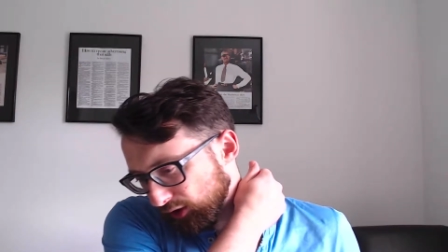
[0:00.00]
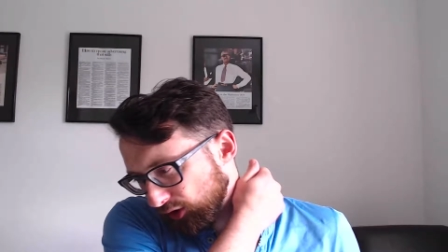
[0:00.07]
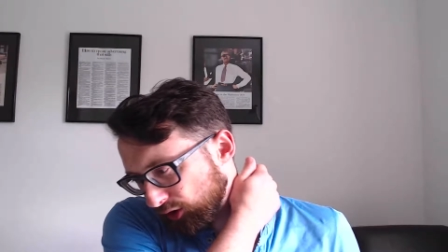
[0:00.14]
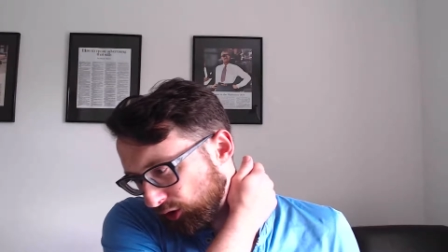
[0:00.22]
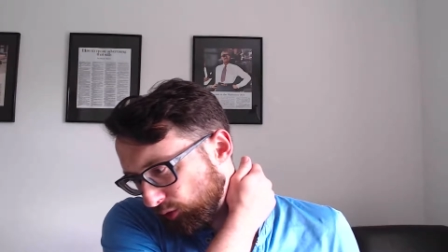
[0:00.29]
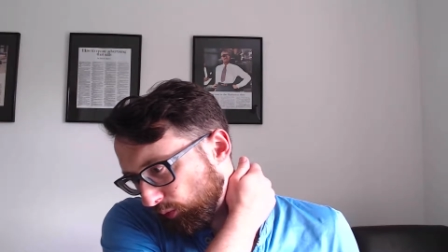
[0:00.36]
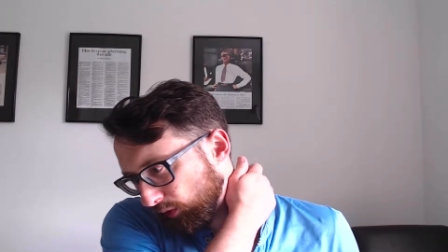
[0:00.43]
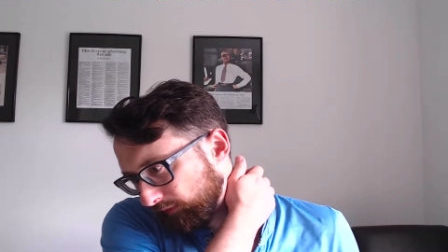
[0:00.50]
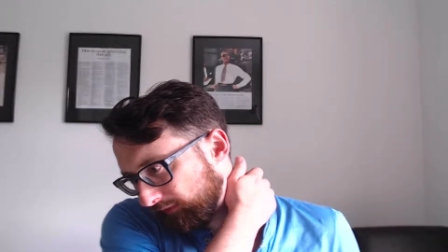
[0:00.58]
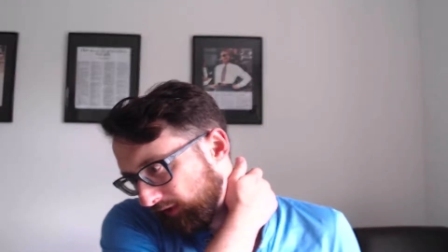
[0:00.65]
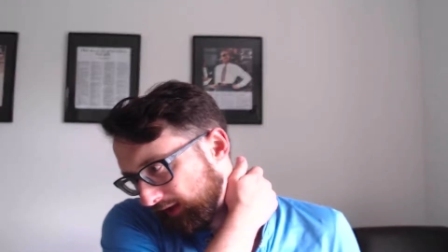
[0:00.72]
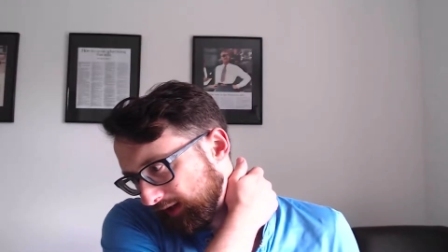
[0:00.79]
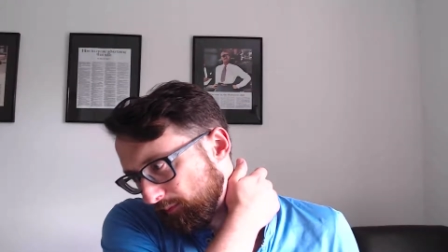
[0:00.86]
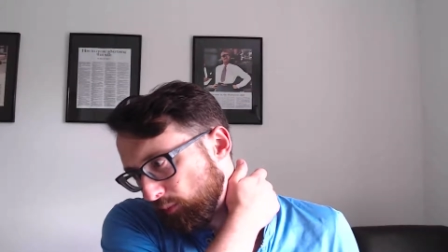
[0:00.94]
you will
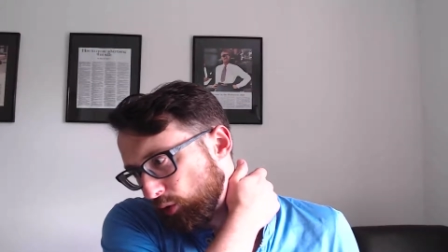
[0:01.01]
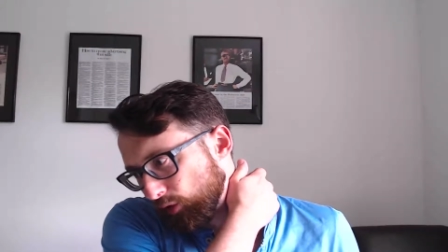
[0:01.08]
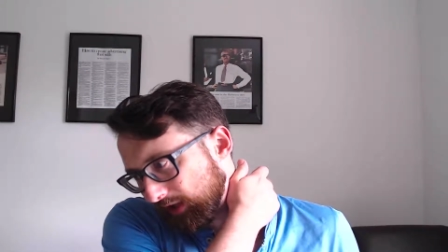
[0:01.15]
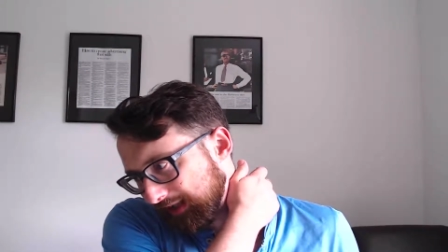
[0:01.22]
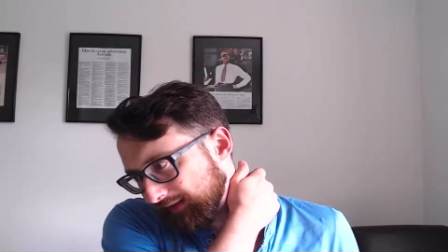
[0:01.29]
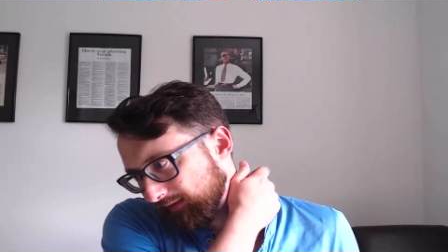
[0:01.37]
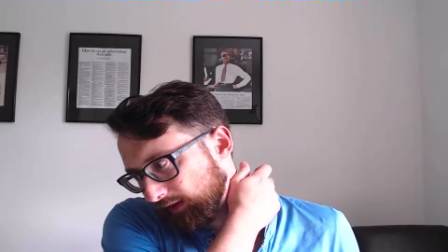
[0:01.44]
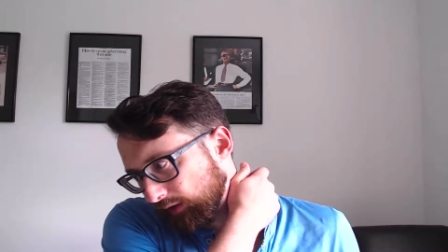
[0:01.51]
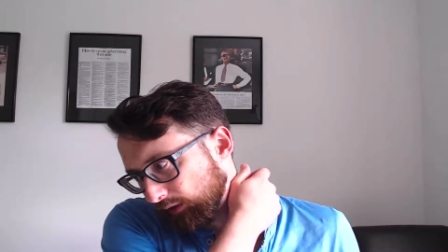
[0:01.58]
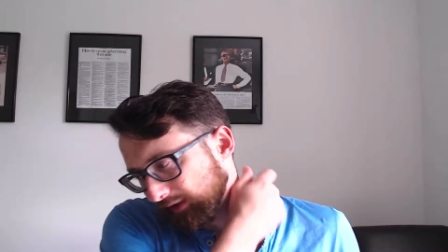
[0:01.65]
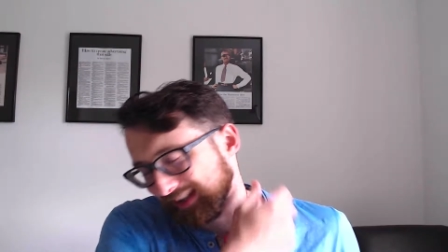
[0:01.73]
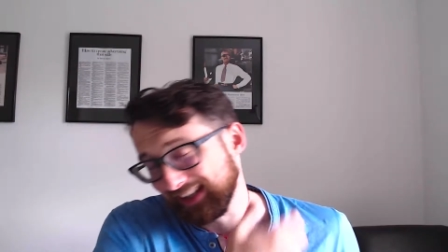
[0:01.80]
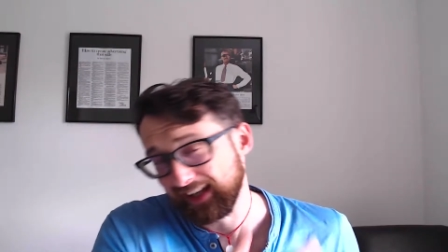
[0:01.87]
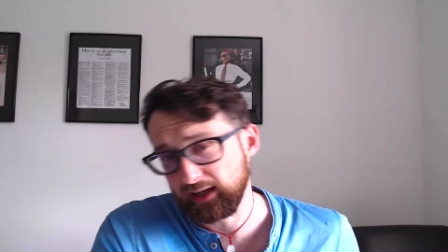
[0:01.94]
find it more difficult
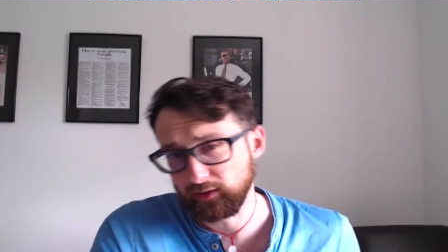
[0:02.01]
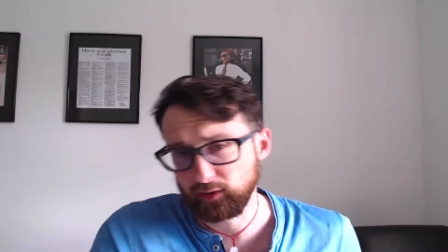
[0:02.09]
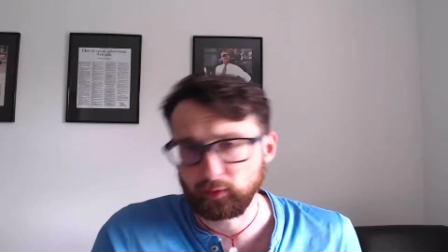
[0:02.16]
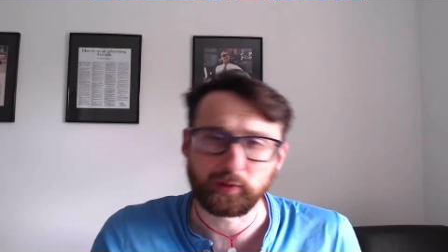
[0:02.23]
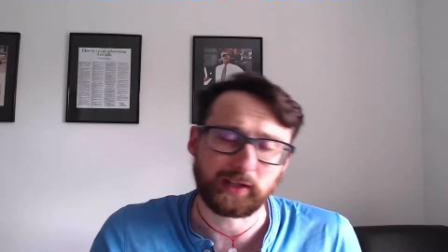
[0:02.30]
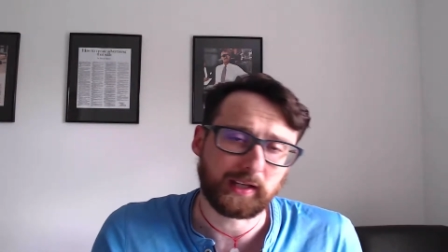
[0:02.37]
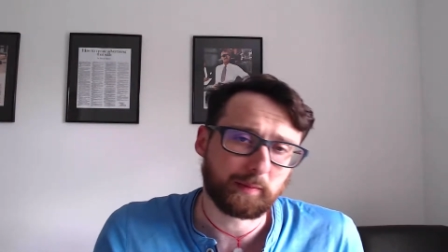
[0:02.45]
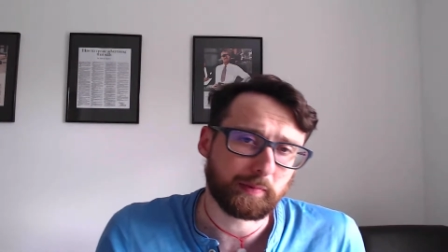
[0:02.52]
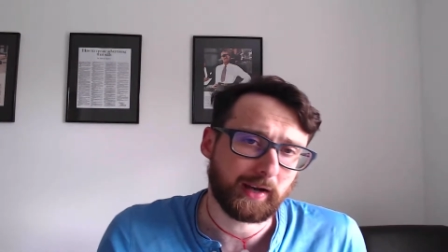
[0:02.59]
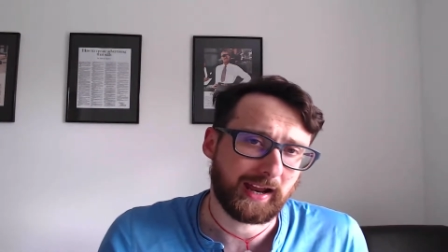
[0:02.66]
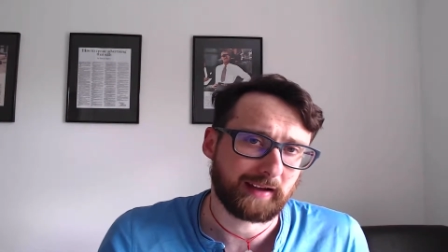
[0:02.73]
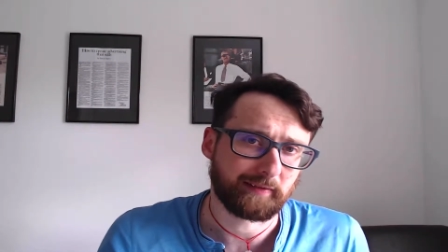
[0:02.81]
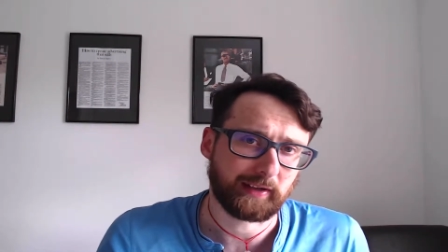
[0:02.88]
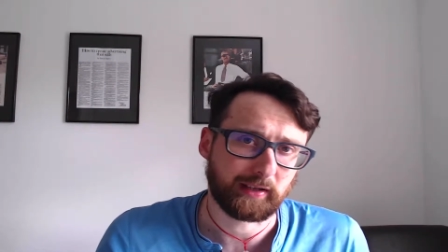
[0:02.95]
to get to sleep and
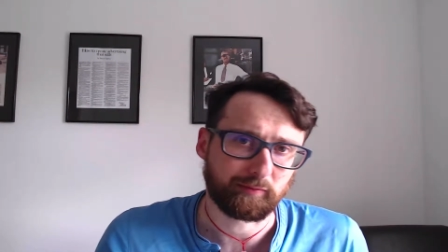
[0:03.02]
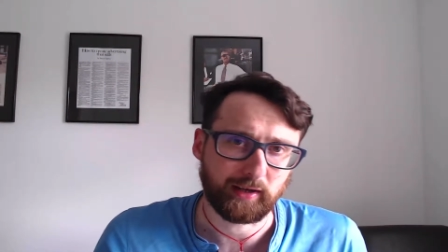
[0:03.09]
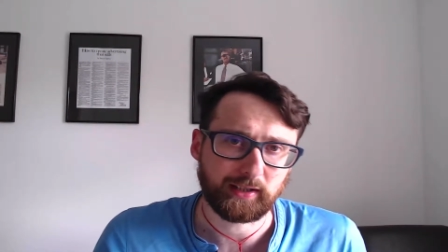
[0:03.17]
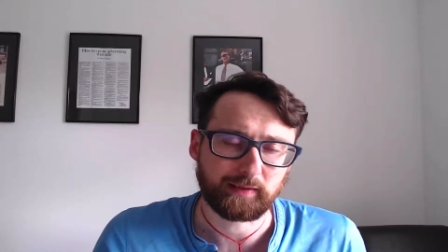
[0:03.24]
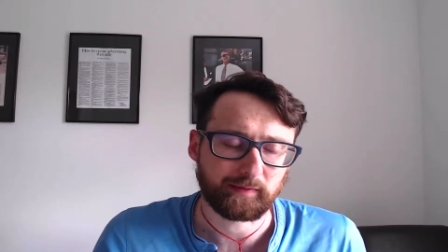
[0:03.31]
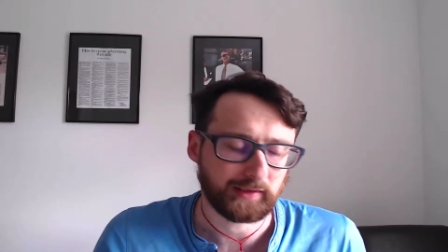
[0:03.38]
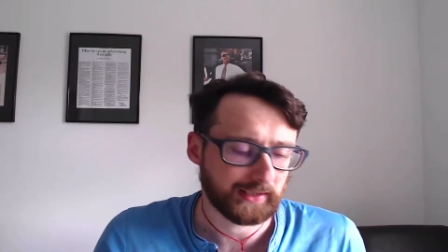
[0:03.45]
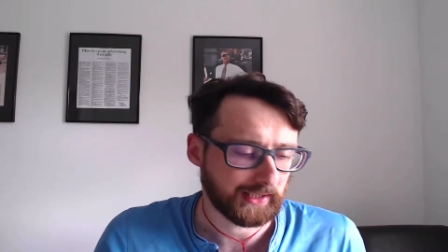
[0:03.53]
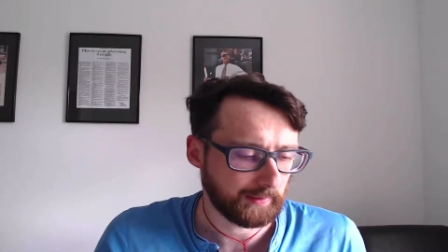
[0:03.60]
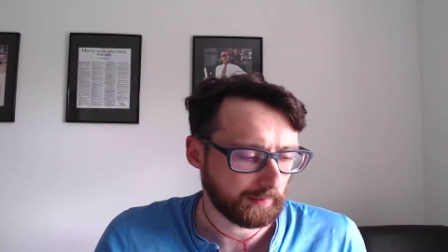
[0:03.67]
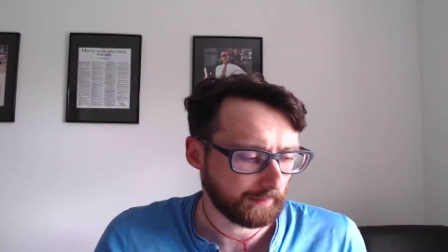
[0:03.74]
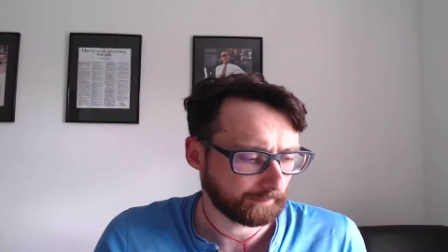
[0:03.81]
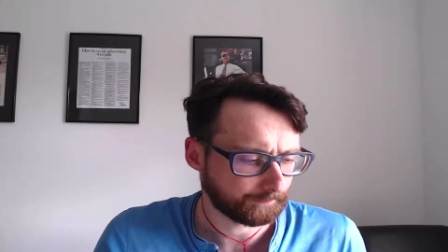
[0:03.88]
have a restful sleep.